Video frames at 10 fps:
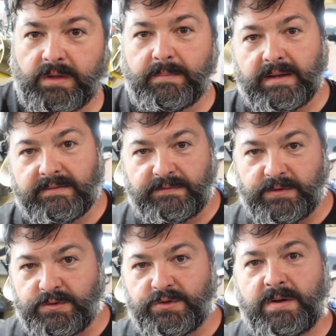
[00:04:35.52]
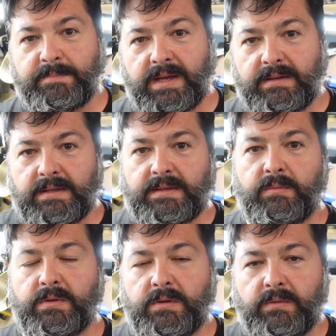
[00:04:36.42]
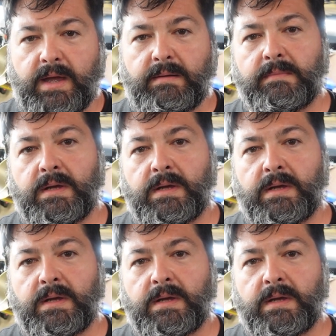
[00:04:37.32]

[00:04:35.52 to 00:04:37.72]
about a future update that they would do that.